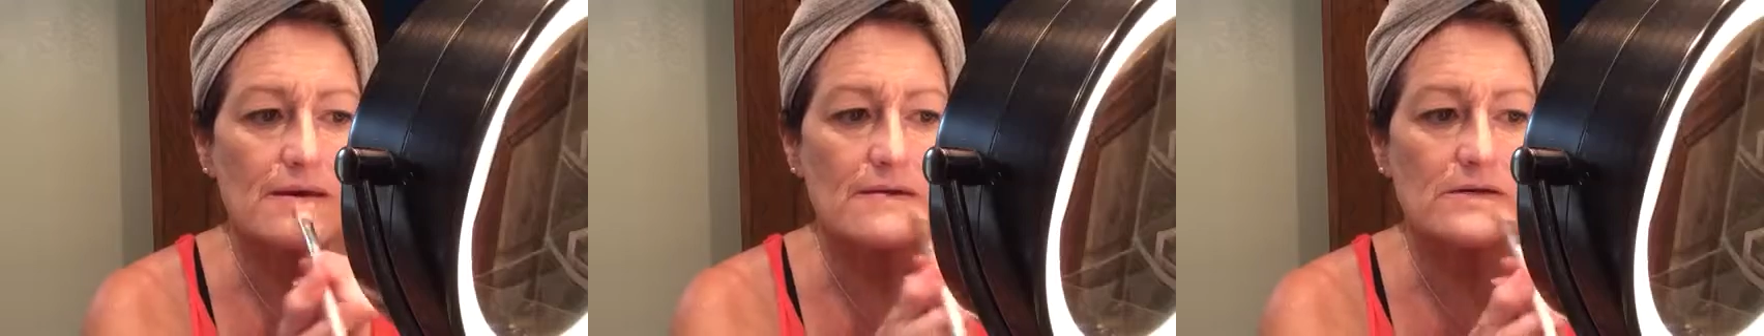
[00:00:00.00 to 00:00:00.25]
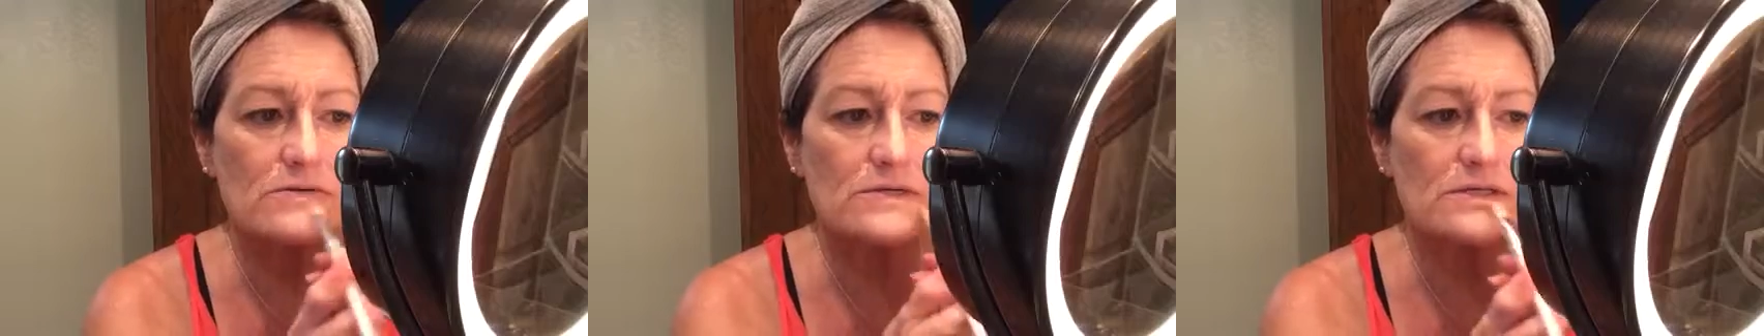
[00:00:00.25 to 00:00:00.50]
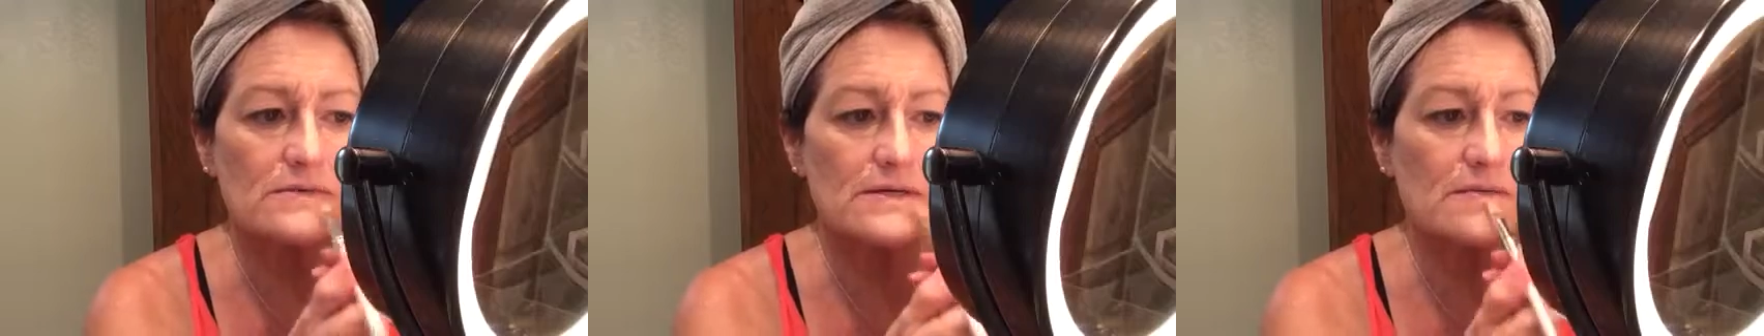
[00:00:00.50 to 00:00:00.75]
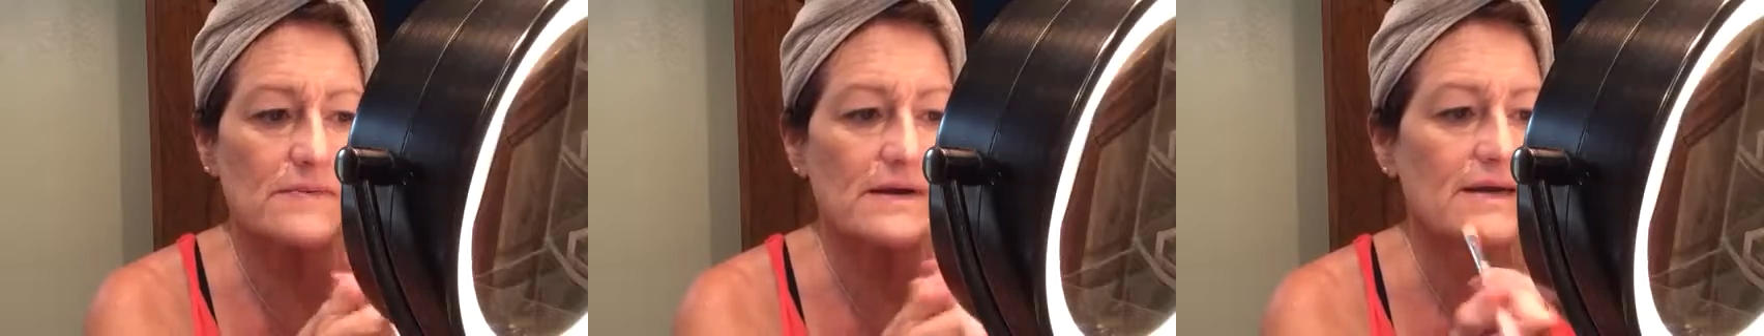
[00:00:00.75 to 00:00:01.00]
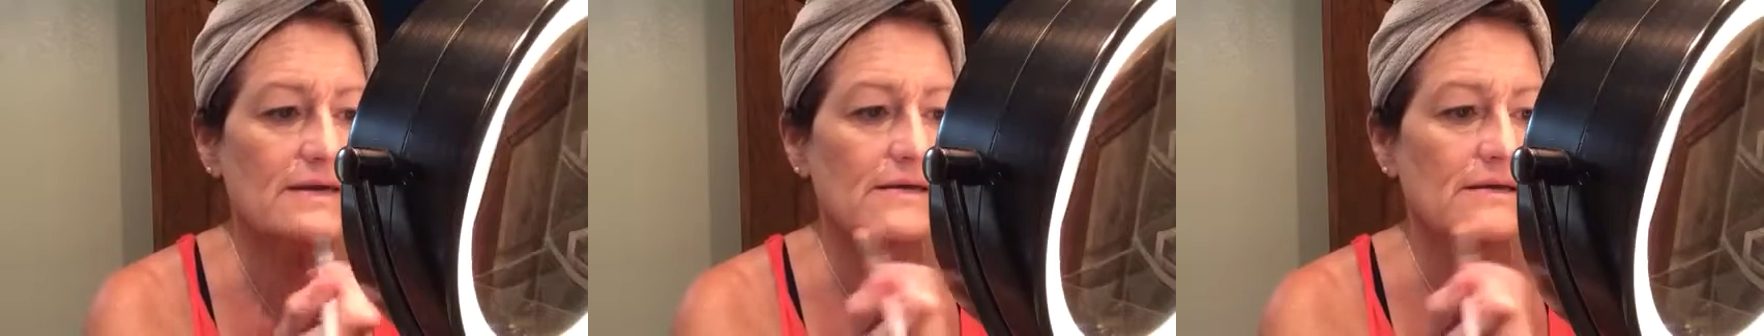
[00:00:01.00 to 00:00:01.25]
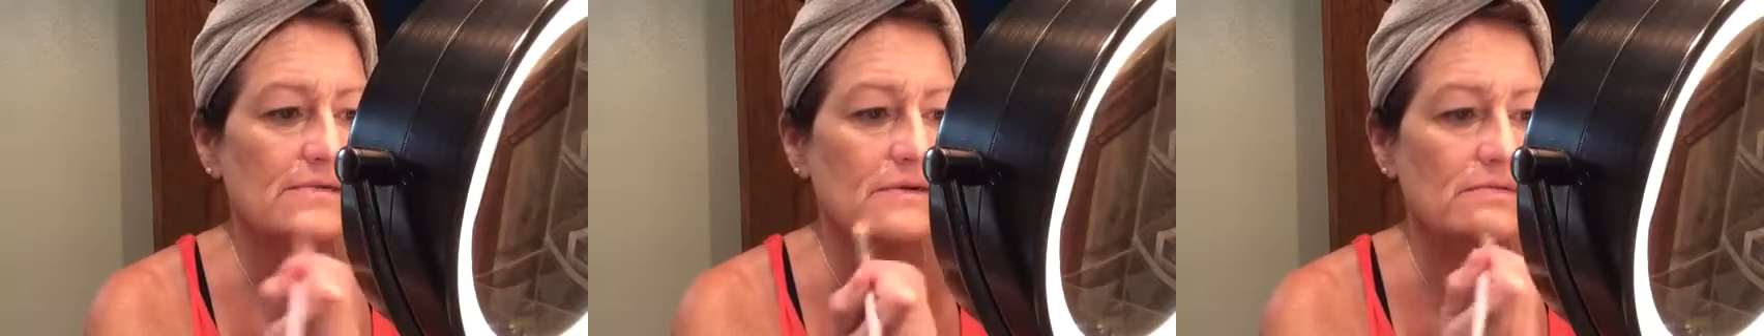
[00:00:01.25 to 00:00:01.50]
And you're just going to pat it
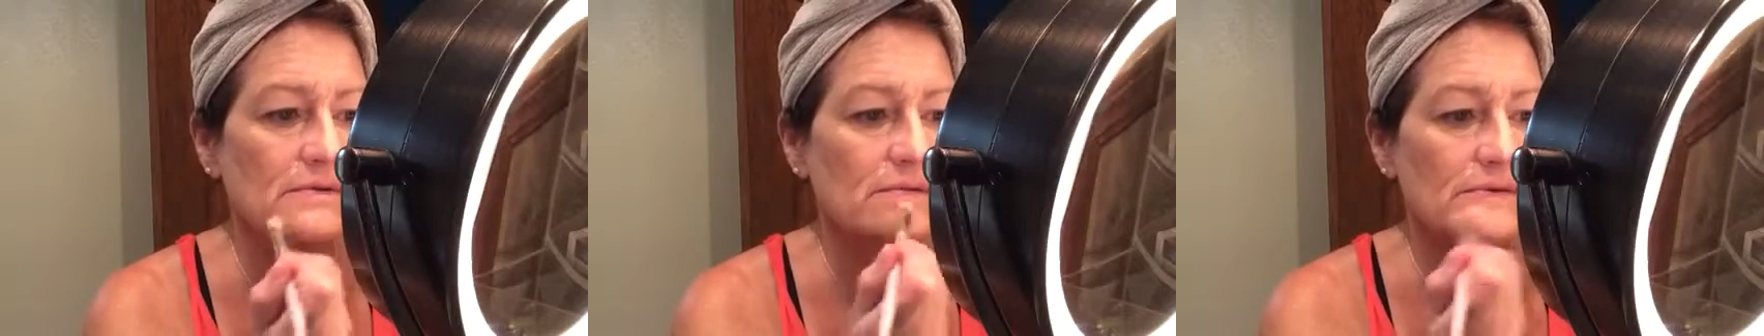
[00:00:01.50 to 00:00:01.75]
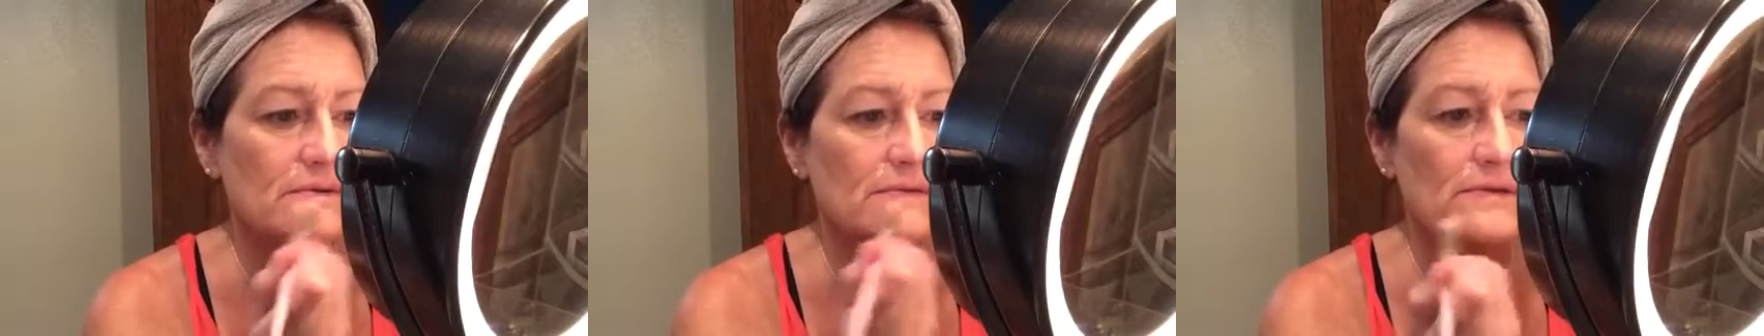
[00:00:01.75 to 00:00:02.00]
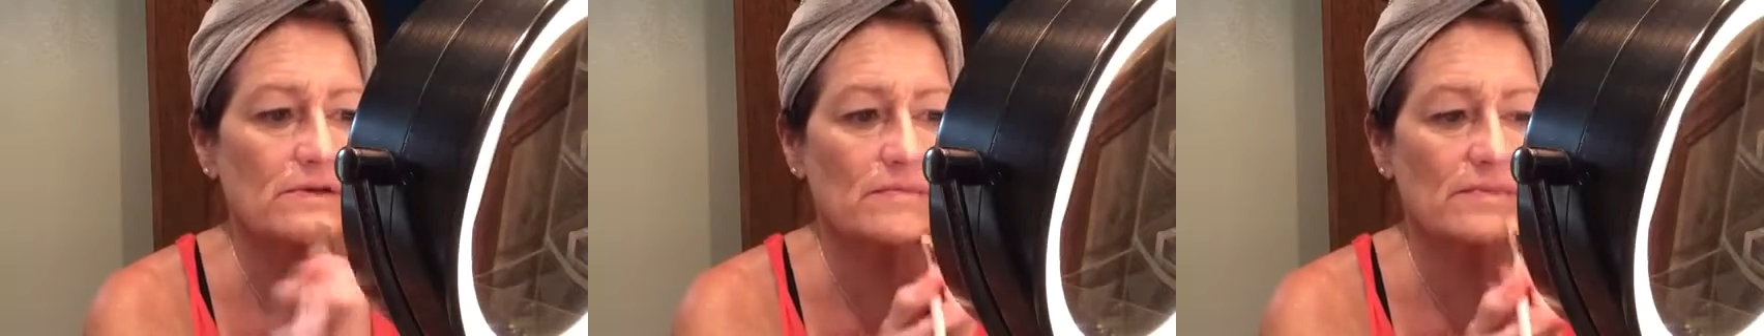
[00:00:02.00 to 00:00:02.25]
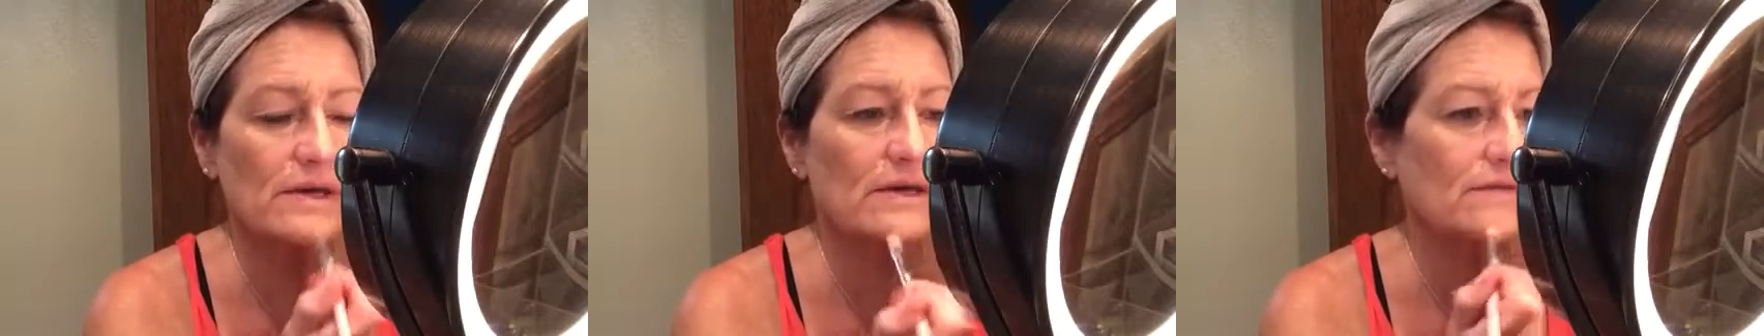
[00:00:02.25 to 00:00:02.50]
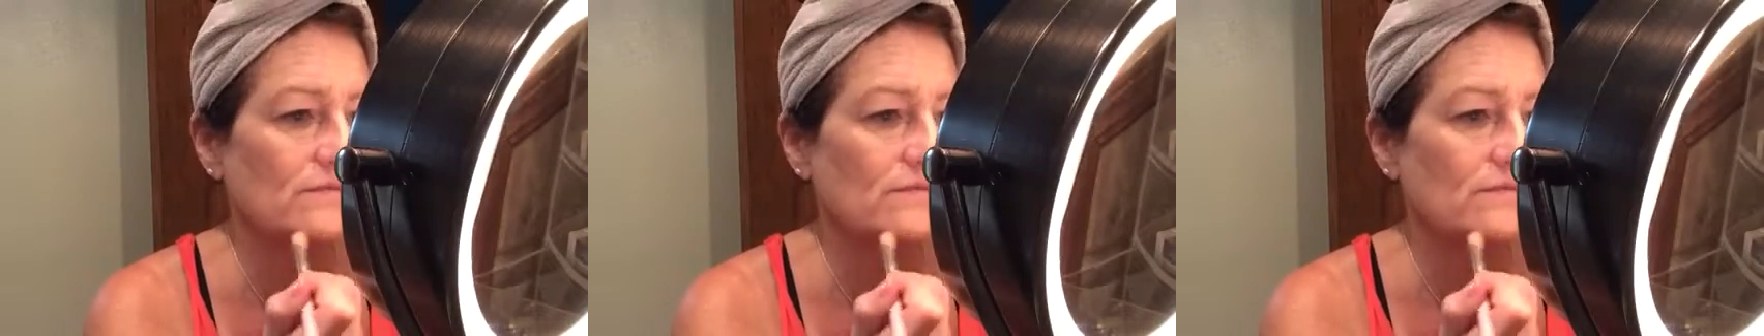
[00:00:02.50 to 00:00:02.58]
in a little bit.